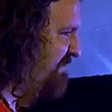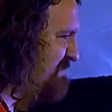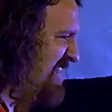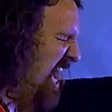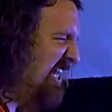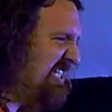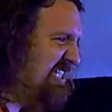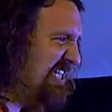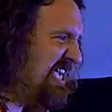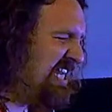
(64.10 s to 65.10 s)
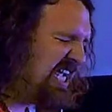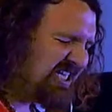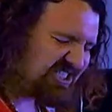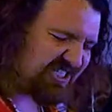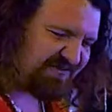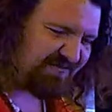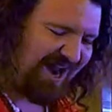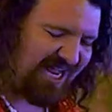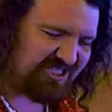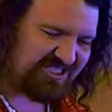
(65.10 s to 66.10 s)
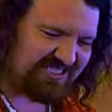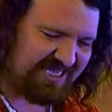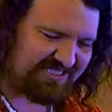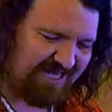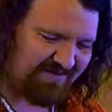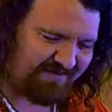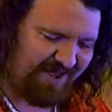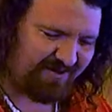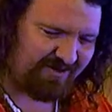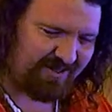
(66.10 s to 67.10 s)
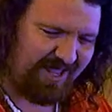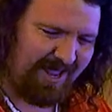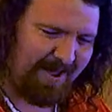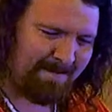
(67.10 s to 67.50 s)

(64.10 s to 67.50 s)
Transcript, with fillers: left me unclean, just as fragile as on fire clay.